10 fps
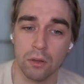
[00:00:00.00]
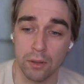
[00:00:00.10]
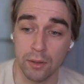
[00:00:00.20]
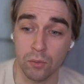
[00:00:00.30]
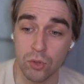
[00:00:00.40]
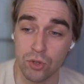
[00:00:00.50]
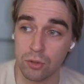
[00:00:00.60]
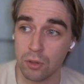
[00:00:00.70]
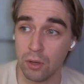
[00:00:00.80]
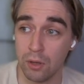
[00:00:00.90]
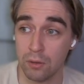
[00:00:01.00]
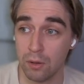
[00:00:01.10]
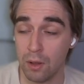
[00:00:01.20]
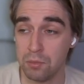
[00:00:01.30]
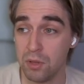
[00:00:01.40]
language,
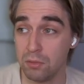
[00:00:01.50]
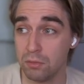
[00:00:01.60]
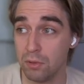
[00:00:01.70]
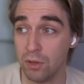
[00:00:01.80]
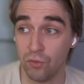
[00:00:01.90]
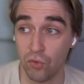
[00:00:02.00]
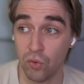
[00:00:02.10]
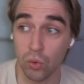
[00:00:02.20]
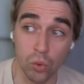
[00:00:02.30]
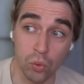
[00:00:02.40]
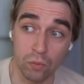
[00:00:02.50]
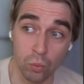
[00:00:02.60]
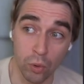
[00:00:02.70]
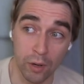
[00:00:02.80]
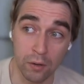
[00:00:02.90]
and I mean, if you could
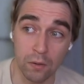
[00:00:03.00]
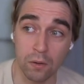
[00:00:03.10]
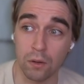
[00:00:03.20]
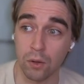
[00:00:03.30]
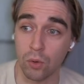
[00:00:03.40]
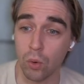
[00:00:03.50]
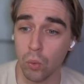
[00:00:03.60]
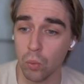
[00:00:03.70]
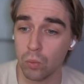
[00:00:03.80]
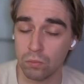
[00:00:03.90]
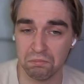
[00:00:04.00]
write it in a Go,